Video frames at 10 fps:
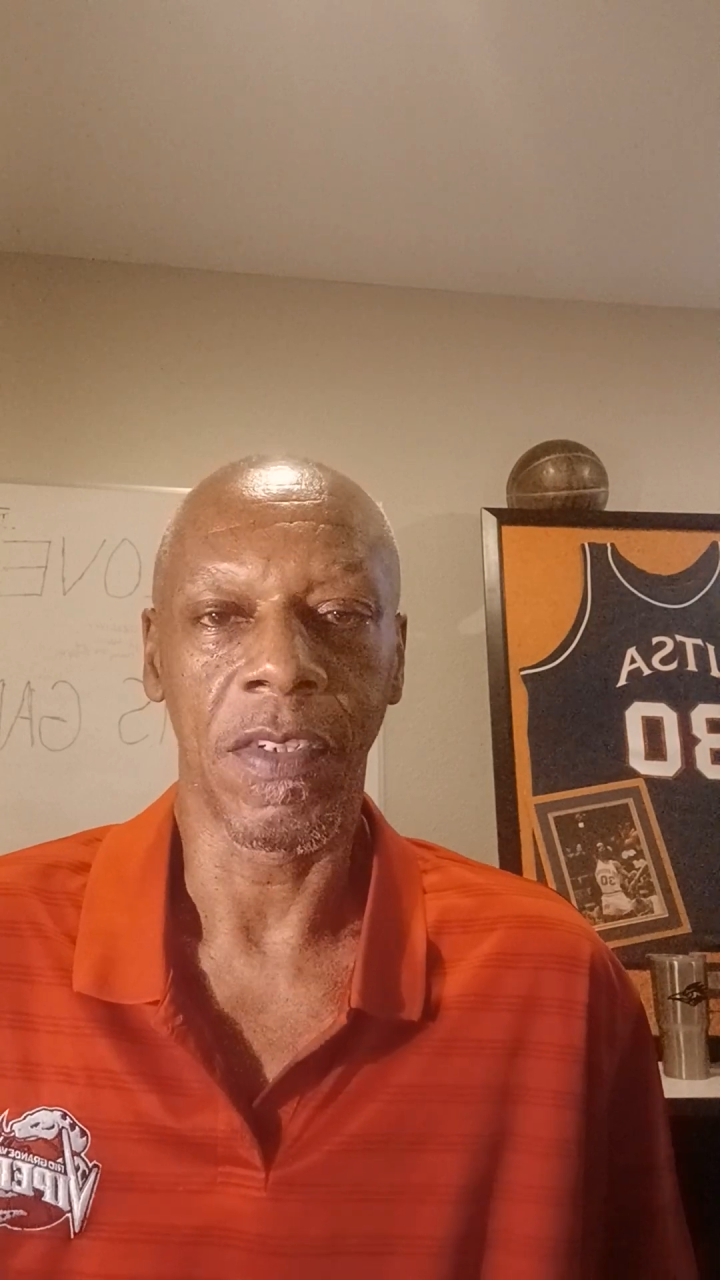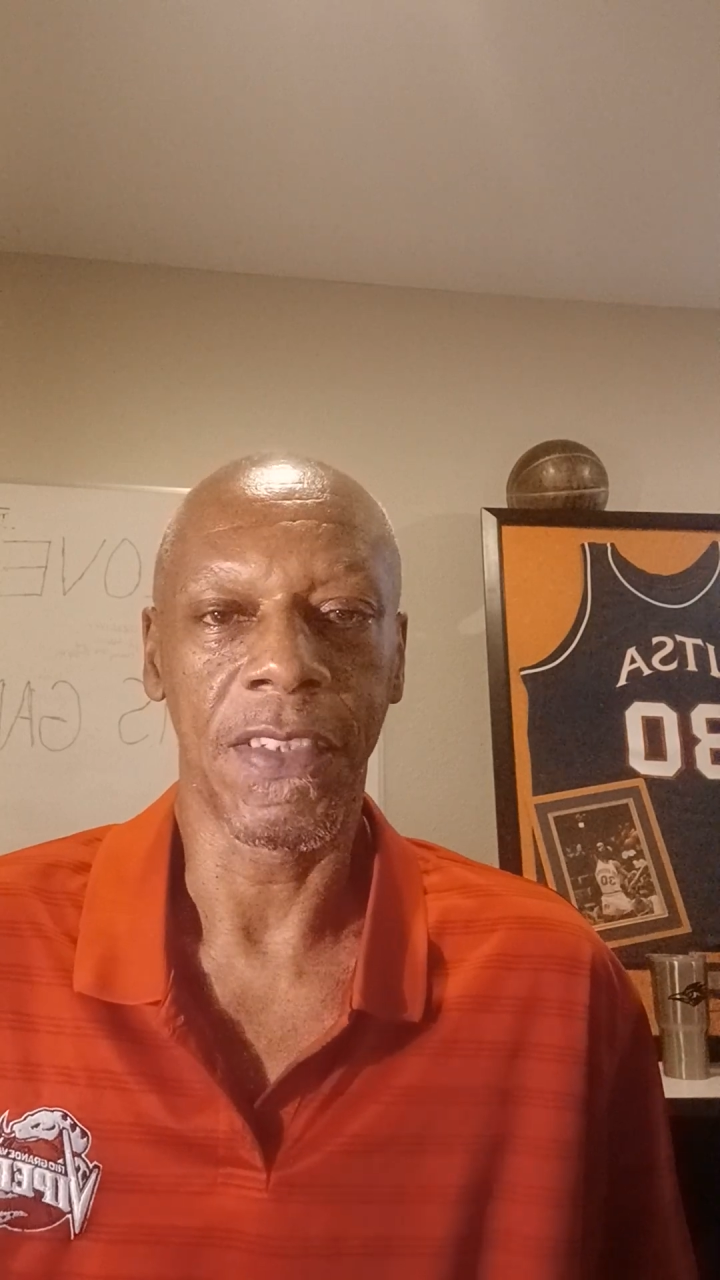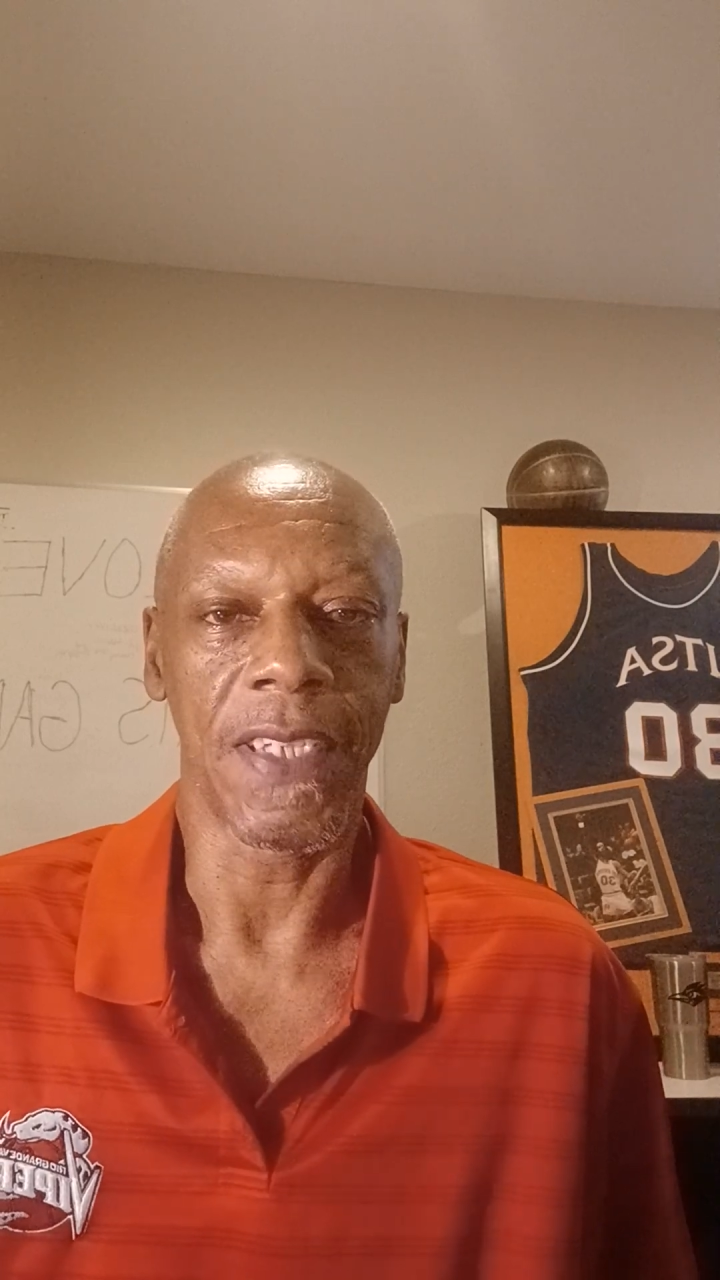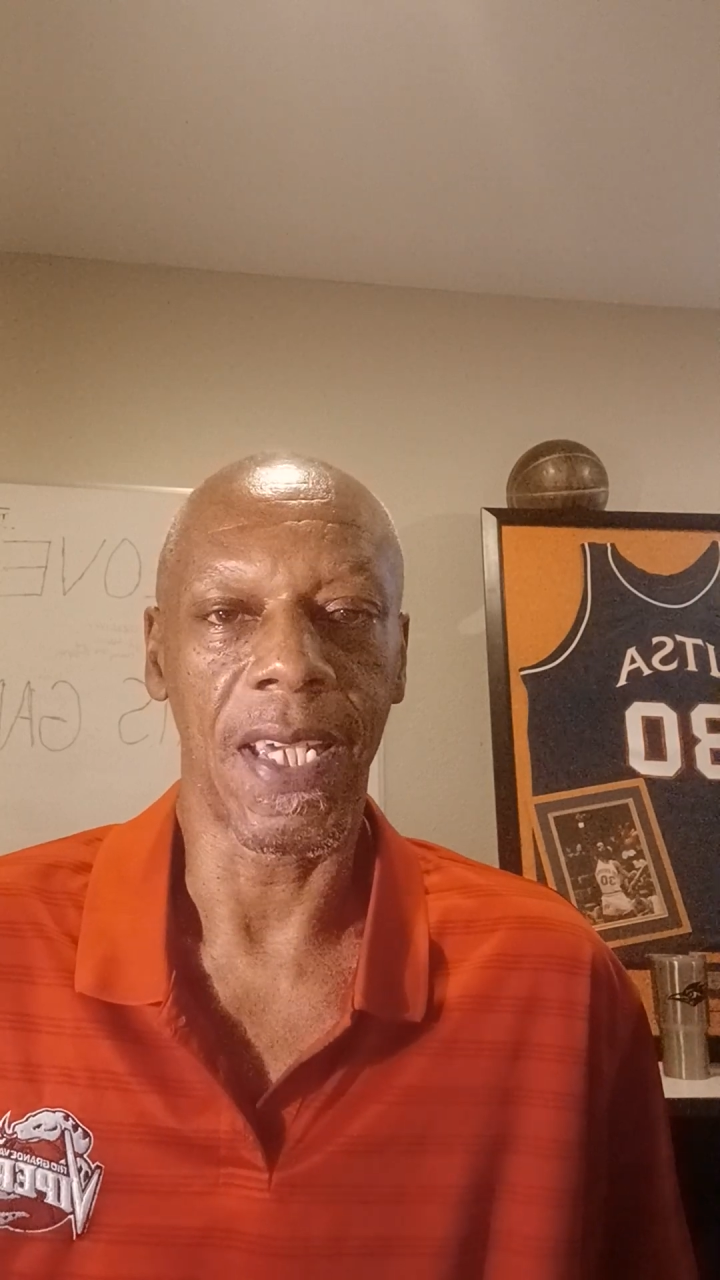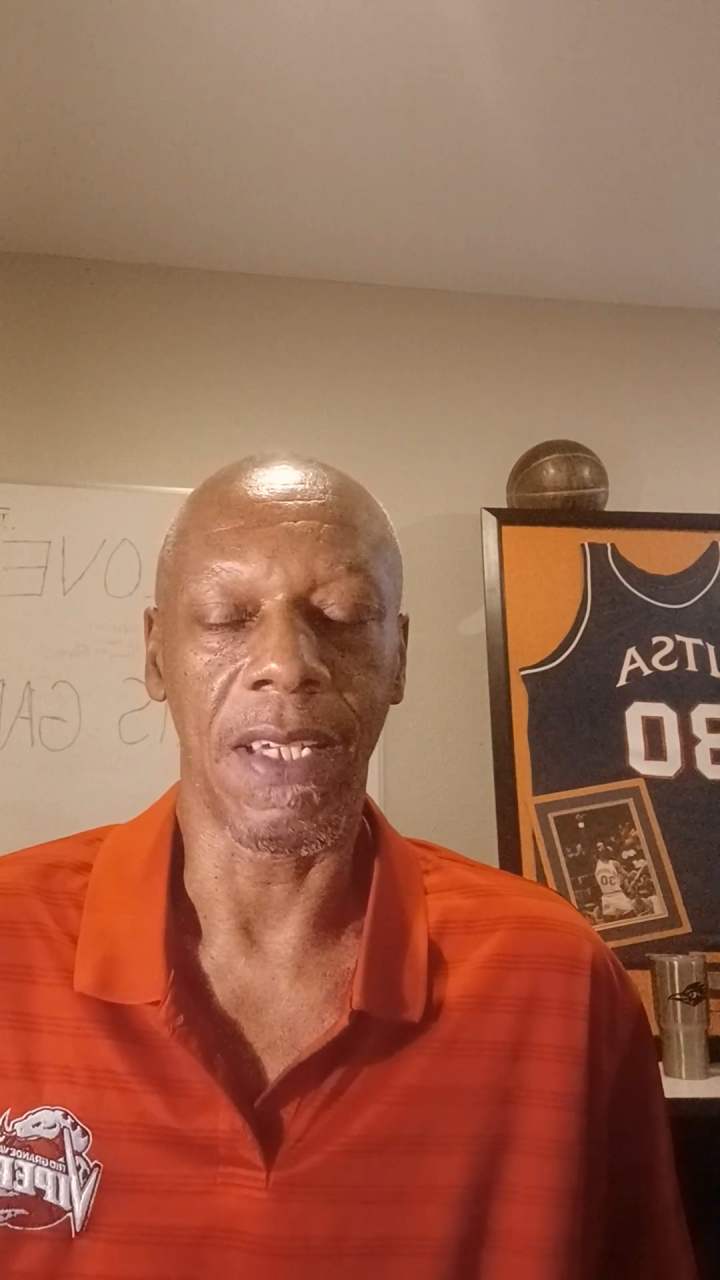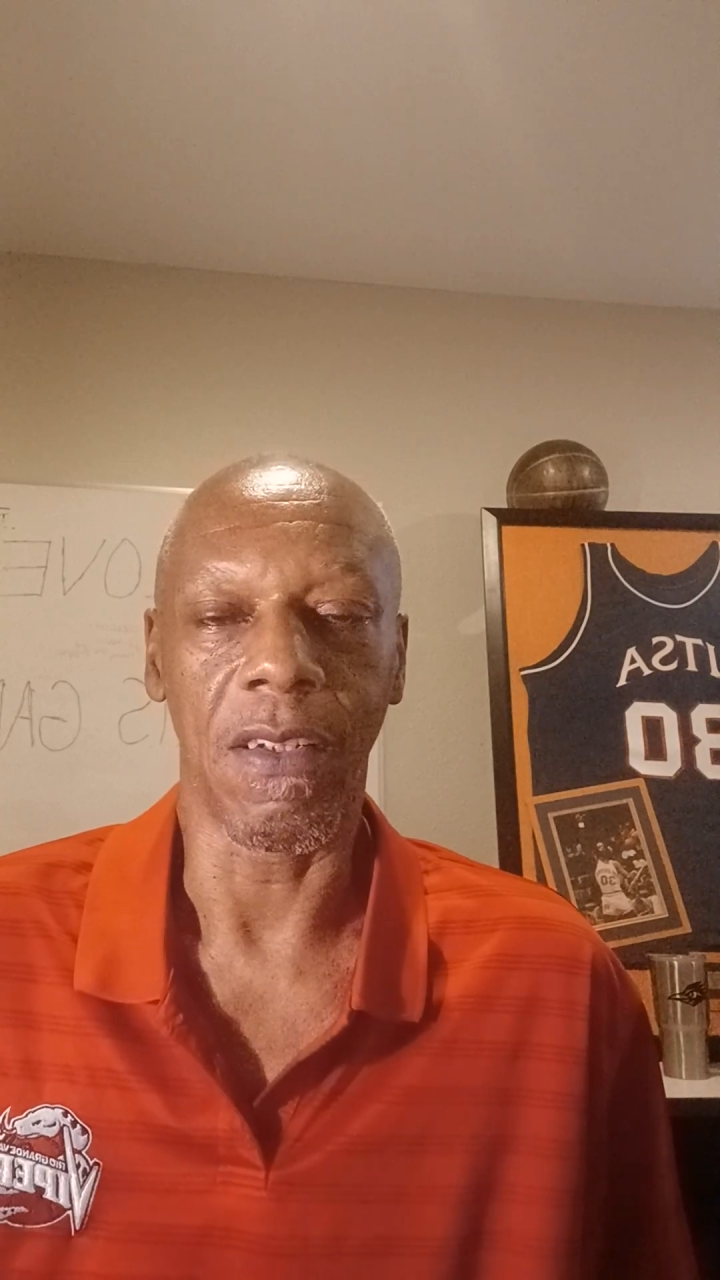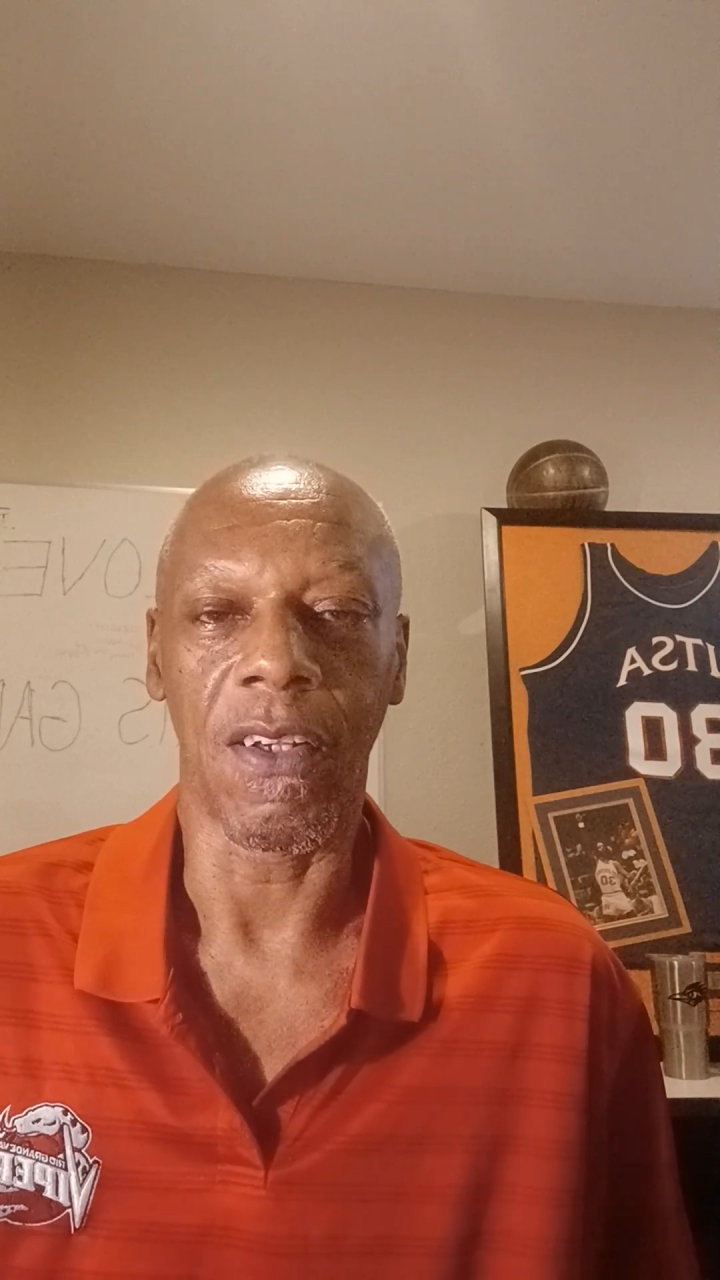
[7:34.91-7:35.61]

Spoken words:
say,